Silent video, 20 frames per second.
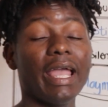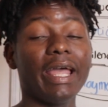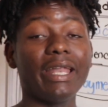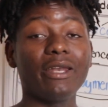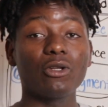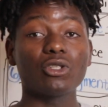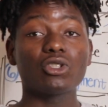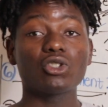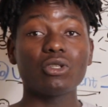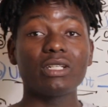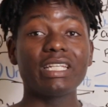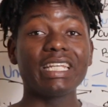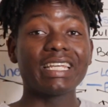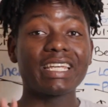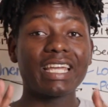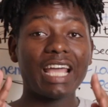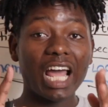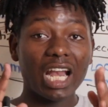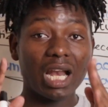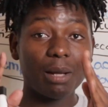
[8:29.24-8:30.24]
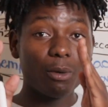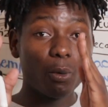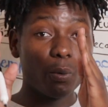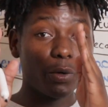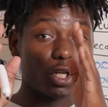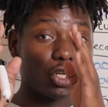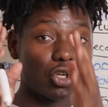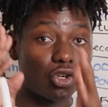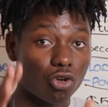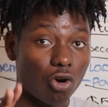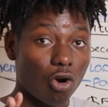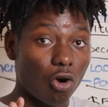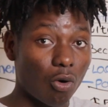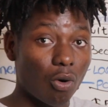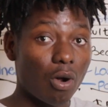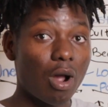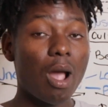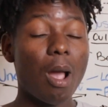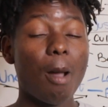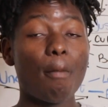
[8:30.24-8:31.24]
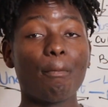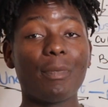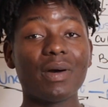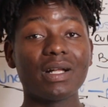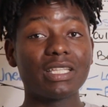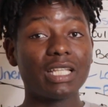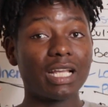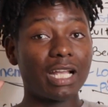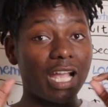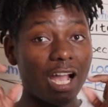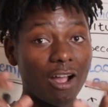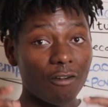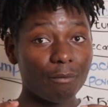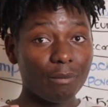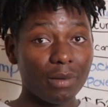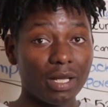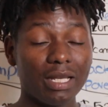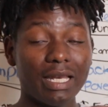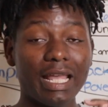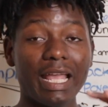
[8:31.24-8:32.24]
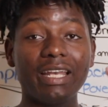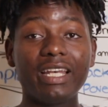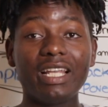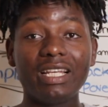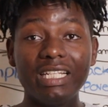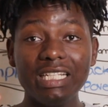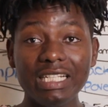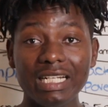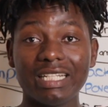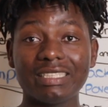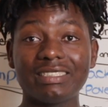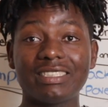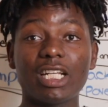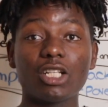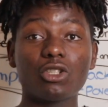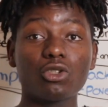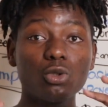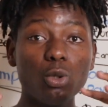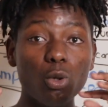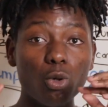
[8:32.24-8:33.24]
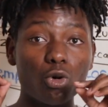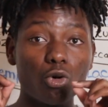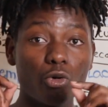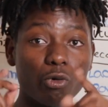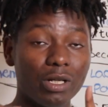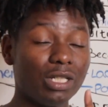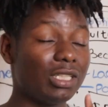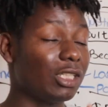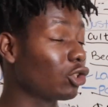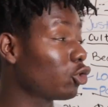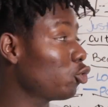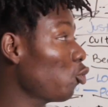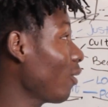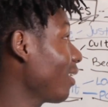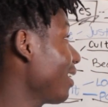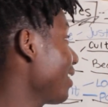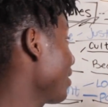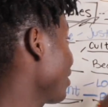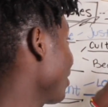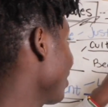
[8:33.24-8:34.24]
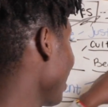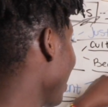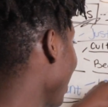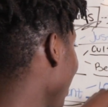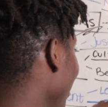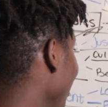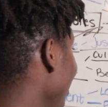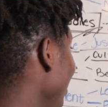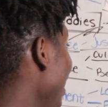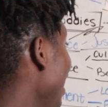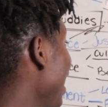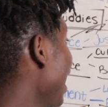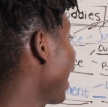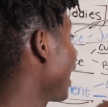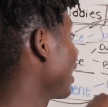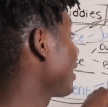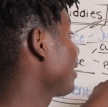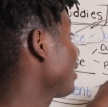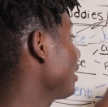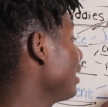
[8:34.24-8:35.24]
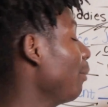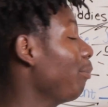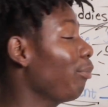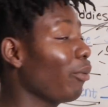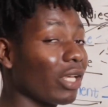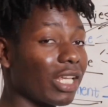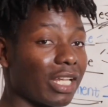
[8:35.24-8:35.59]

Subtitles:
and also the economy will grow. But the government and the leaders, they're too greedy to understand a simple